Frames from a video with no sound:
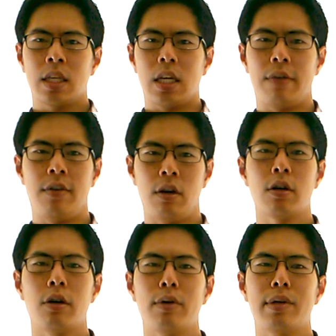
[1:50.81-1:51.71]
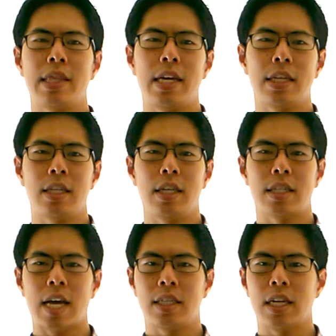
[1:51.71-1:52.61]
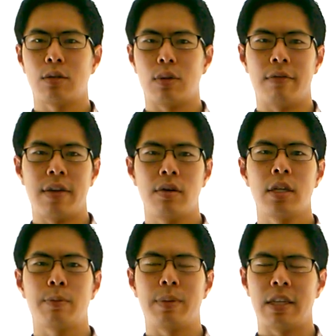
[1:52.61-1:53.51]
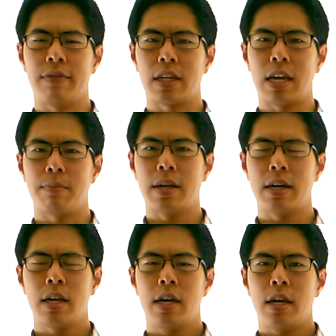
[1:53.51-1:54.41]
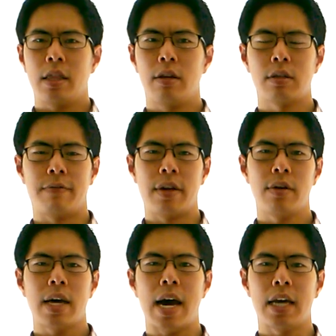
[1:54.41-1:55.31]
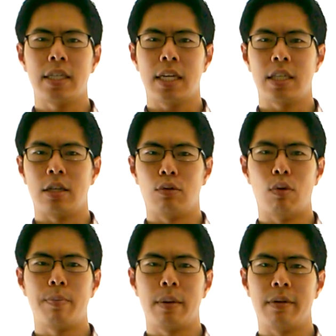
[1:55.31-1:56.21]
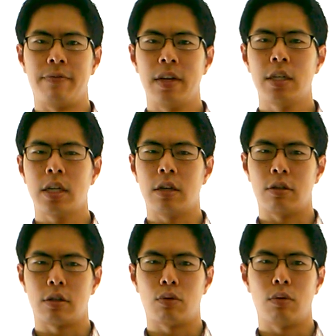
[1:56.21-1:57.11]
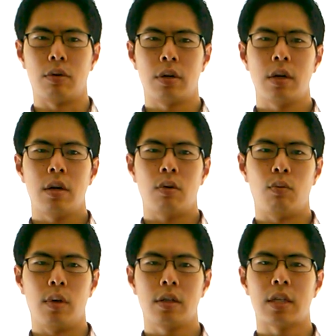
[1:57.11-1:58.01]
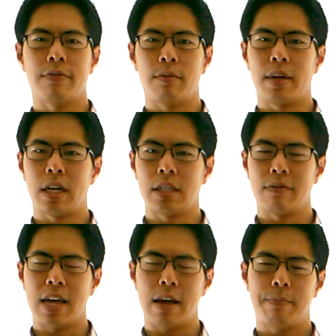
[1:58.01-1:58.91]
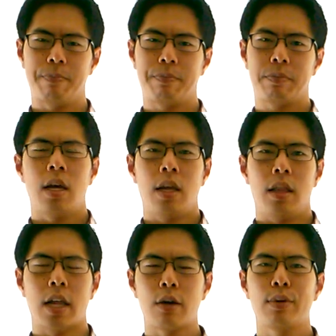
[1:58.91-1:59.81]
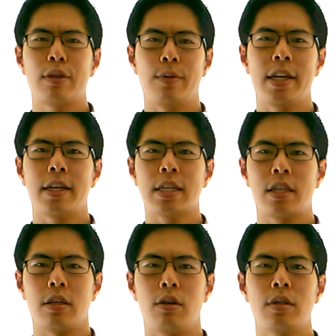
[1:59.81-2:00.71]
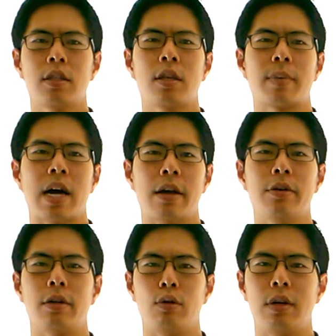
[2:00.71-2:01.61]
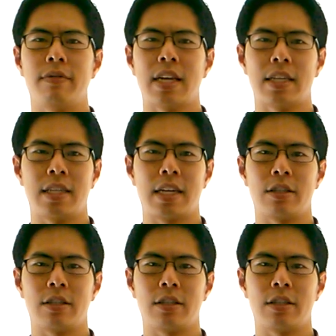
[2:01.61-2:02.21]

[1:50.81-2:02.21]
If you don't go into the ACT Science Test with a very specific game plan, there's a very high chance that you won't be able to finish and your score will suffer because of that. Like with the reading test, using some counterintuitive test-taking